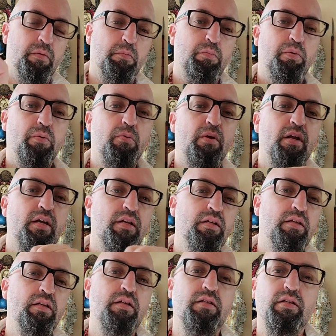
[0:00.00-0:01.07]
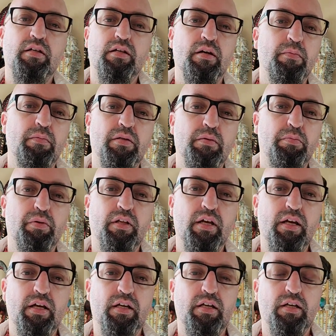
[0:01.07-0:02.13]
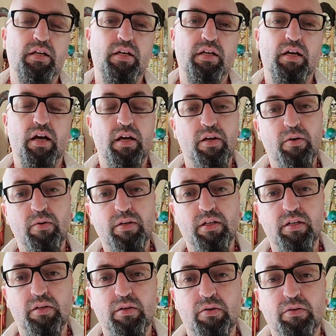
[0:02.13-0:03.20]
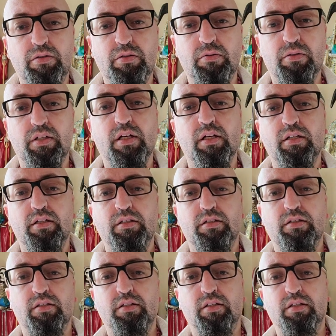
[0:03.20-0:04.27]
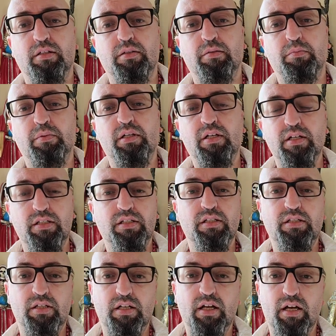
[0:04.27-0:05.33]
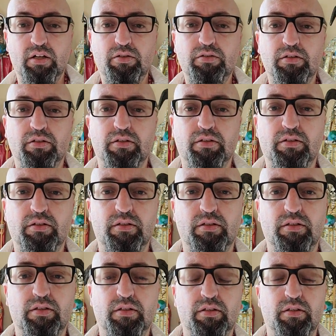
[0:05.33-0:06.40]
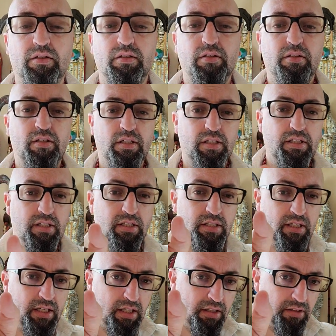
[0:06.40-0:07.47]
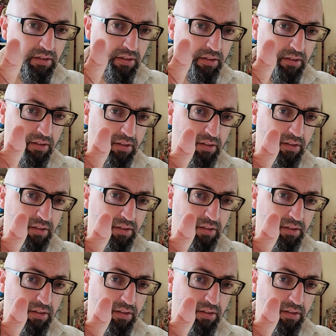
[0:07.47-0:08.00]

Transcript: But when I needed to come into play, I know I can go to it. Because it's an elder. This is an elder.